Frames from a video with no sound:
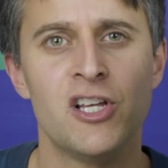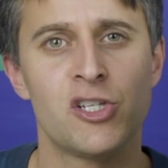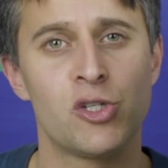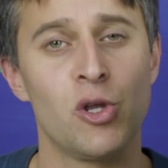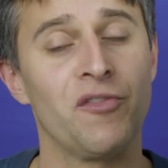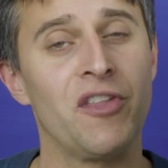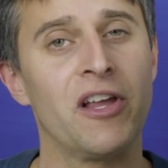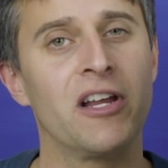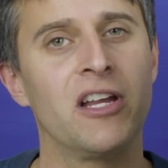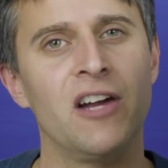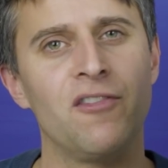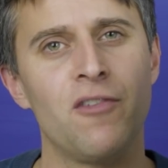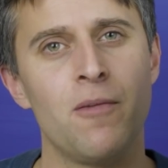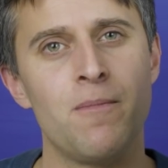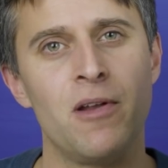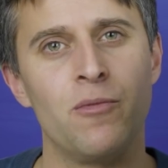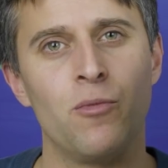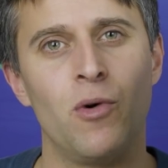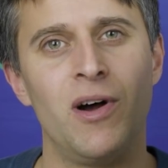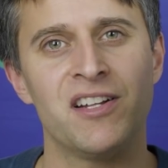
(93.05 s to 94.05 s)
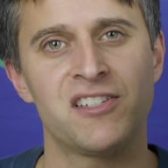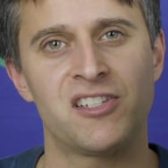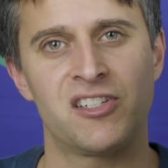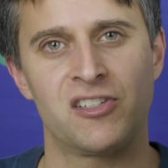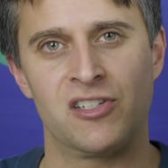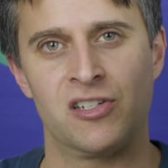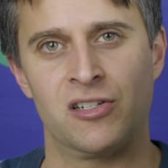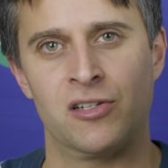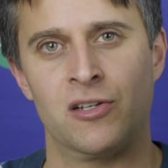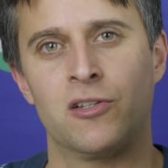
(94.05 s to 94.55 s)
So if the government
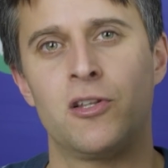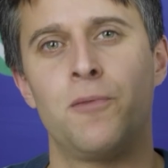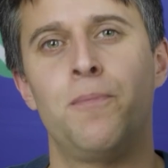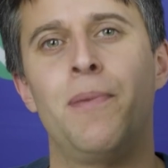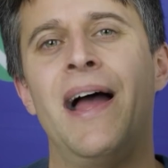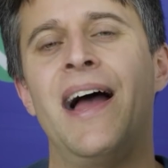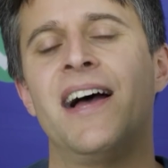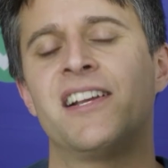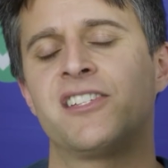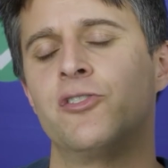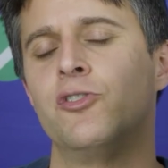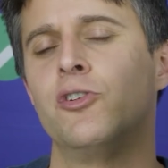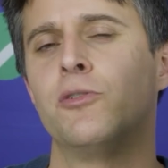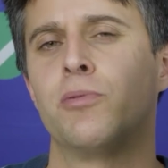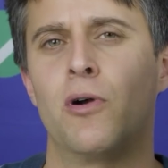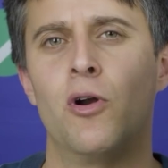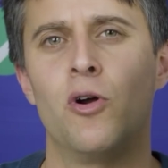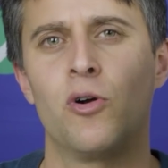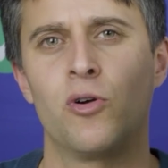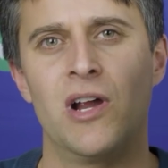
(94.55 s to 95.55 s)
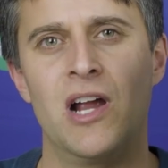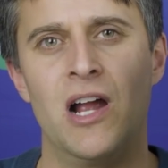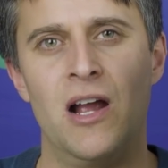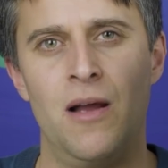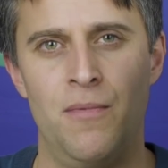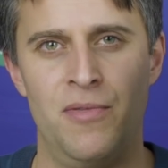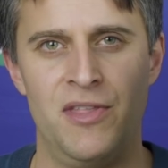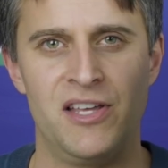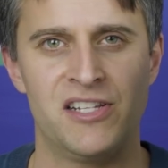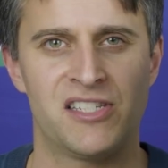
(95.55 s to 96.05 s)
wants to pass a new program,